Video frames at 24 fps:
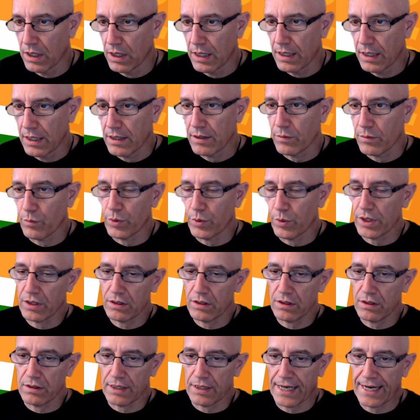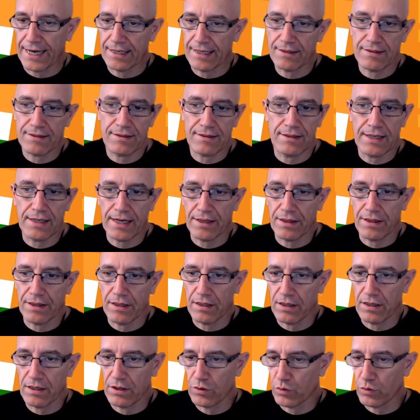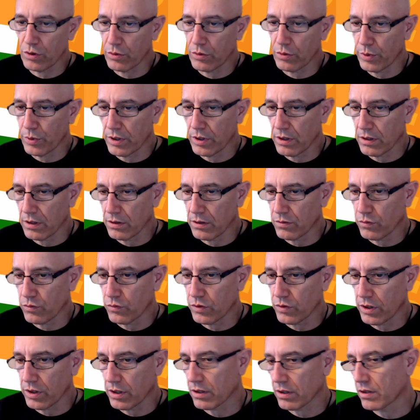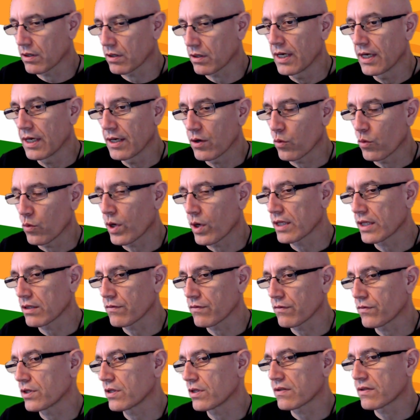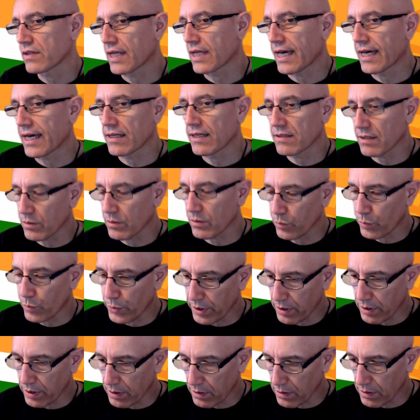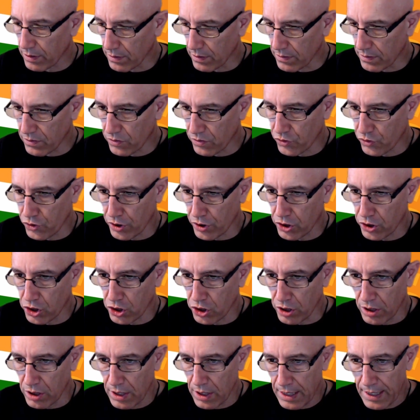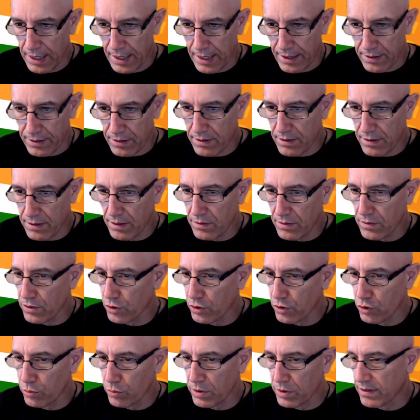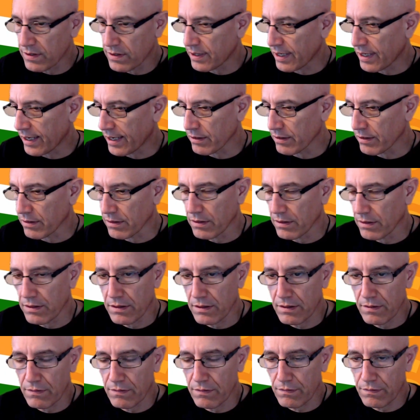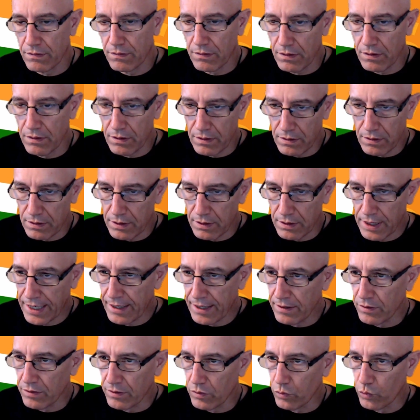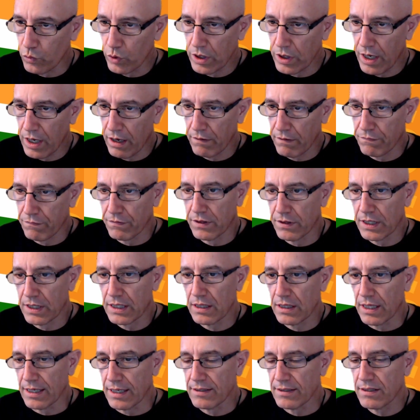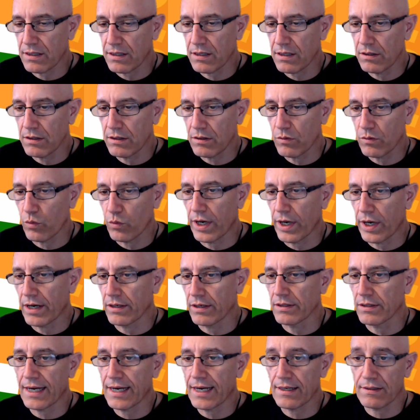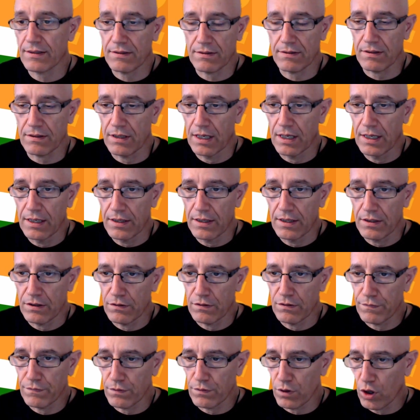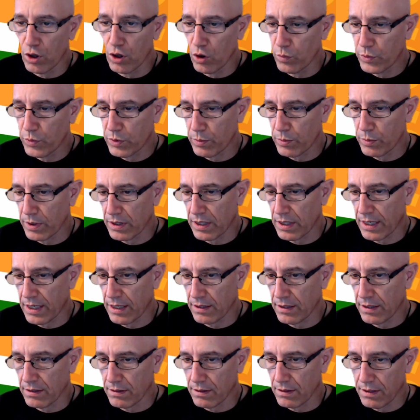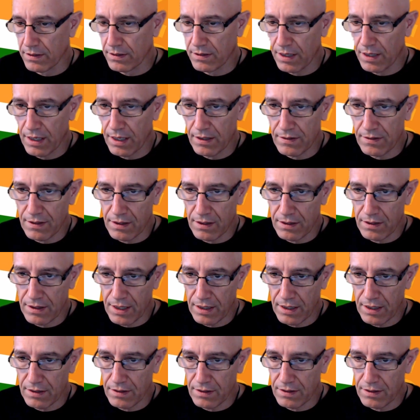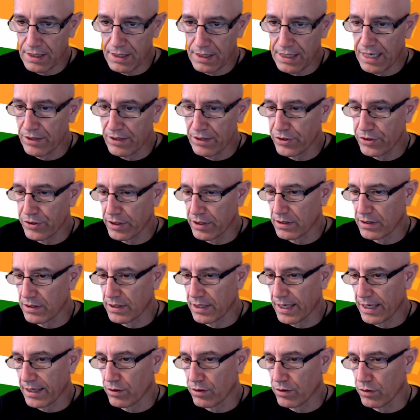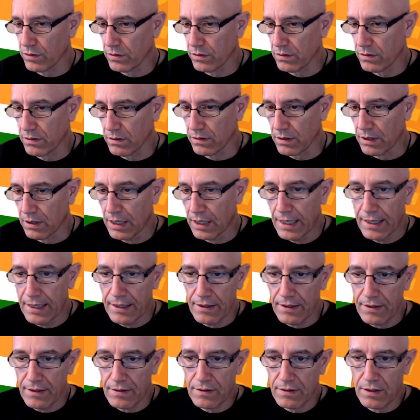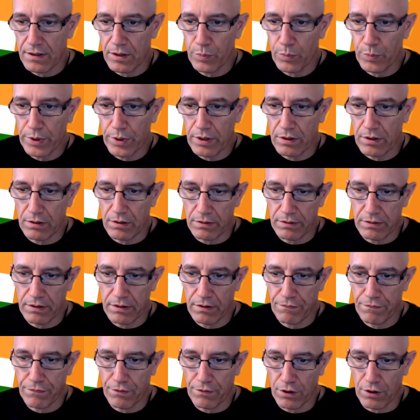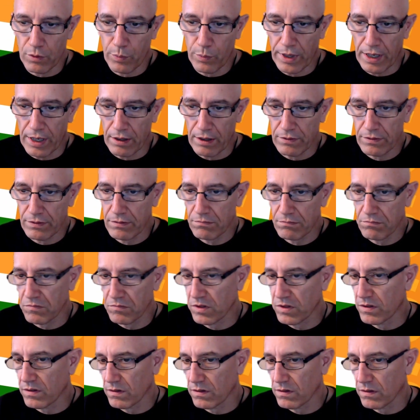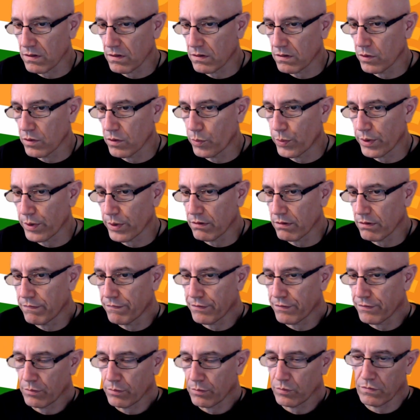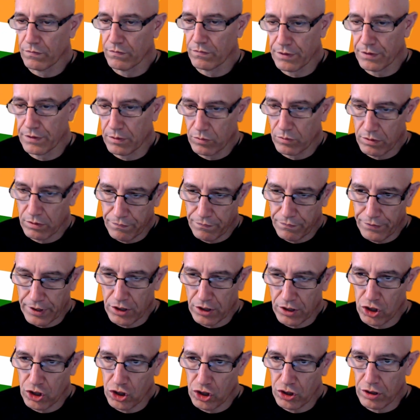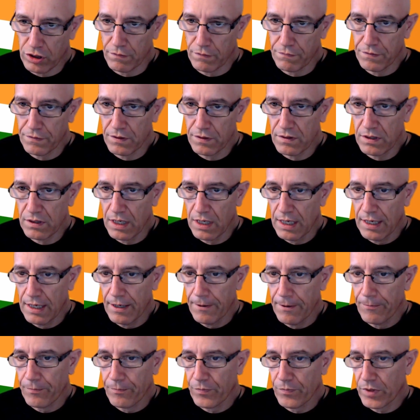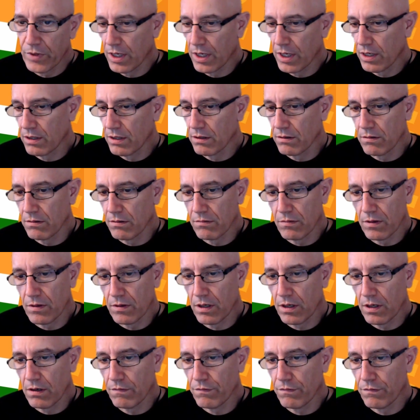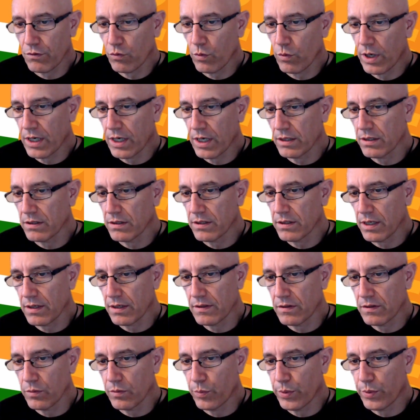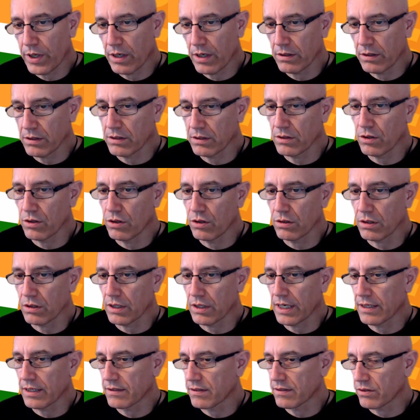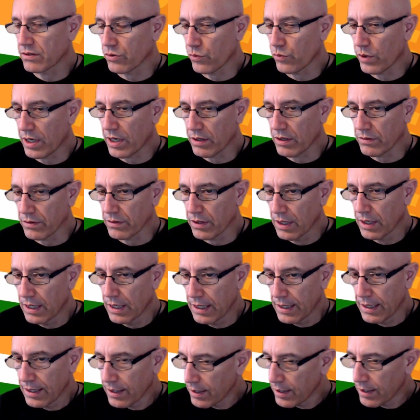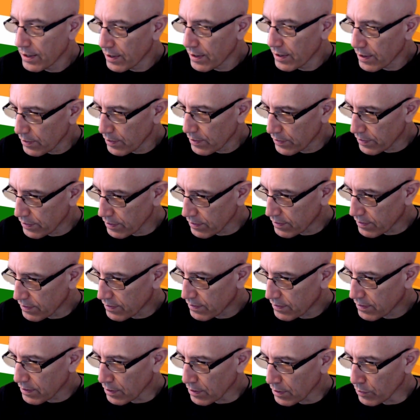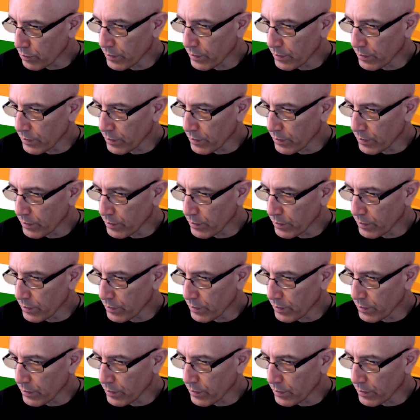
bring the knights. The idea it will be to take one of these knights and play this structure. This is the Rubinstein. Then we have the classical, where knight develops but then attacks, and then the counter attack on the typical d4 pawn. This is a typical from the French defense. Then everyone attacks the pawn and all gets around this team.